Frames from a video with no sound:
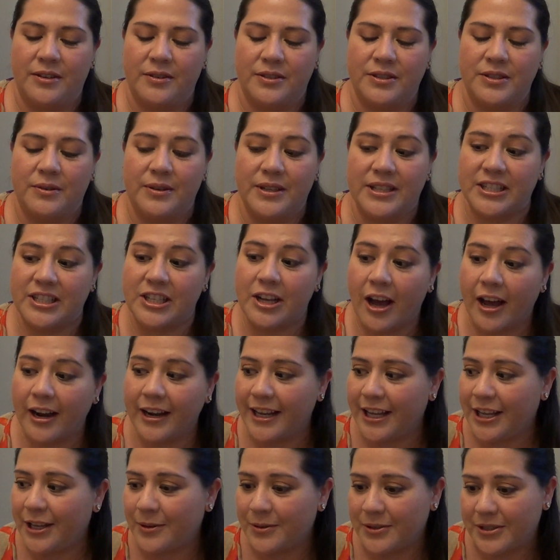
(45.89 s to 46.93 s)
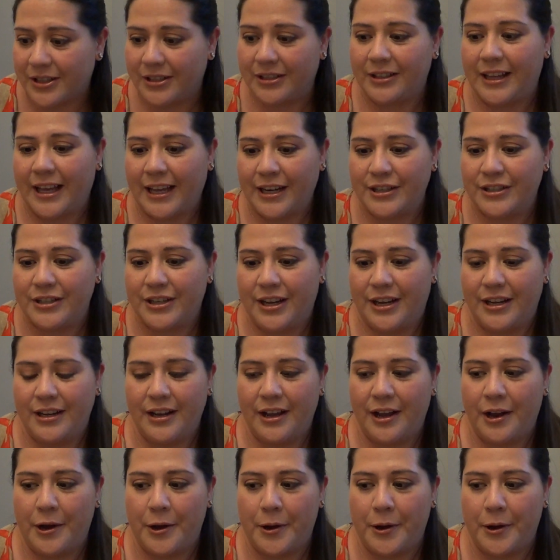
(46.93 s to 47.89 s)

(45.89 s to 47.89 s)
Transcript: So it's not a huge collection,